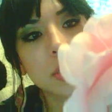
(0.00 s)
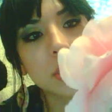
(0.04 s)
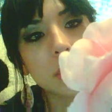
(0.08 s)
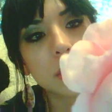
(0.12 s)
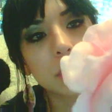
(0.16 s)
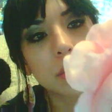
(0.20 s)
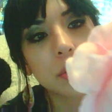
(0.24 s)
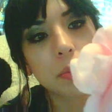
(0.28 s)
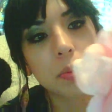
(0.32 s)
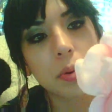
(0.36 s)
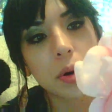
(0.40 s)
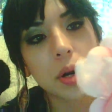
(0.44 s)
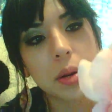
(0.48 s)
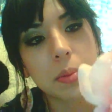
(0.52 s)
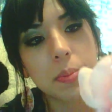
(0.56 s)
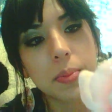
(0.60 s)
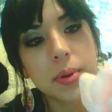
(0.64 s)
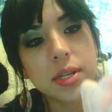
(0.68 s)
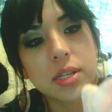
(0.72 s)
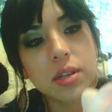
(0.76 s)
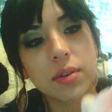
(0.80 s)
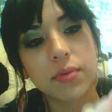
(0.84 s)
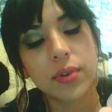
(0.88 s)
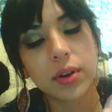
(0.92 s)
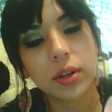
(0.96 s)
glue a pretty
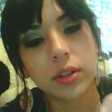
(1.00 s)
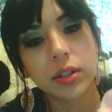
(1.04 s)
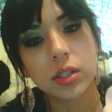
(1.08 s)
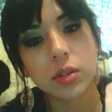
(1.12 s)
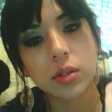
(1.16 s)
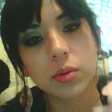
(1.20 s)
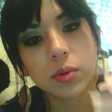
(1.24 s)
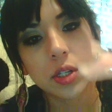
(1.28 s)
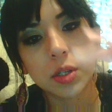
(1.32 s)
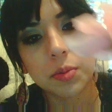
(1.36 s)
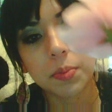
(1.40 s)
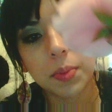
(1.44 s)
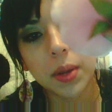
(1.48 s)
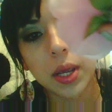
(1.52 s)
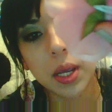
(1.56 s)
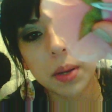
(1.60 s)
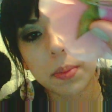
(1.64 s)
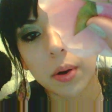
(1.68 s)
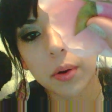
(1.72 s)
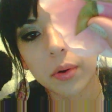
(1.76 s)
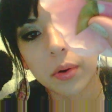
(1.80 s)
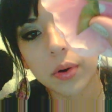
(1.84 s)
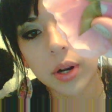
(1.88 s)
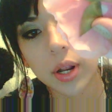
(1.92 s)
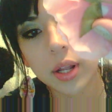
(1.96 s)
piece of felt. This one has pink
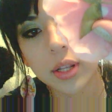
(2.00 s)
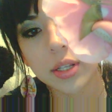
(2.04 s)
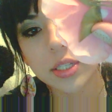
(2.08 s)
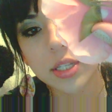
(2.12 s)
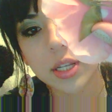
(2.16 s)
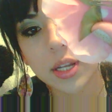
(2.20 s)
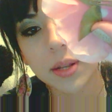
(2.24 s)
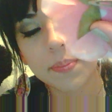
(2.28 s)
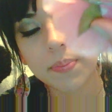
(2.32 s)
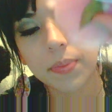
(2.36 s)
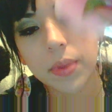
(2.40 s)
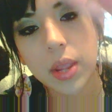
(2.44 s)
polka dots on.